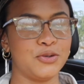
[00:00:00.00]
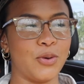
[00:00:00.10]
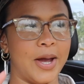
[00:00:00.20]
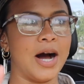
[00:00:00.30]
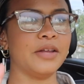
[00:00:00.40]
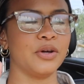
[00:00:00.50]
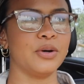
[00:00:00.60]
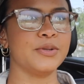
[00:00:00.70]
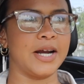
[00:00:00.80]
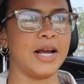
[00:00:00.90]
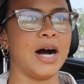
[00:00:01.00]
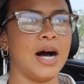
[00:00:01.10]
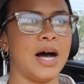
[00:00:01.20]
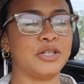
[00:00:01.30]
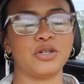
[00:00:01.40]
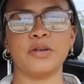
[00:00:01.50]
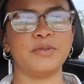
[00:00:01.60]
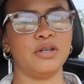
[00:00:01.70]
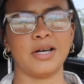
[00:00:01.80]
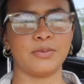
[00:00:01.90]
So I got those and I'll show them
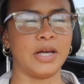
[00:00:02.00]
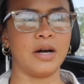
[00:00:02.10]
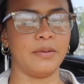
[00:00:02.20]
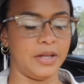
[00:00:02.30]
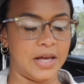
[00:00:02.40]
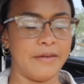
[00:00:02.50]
to you guys when they come in.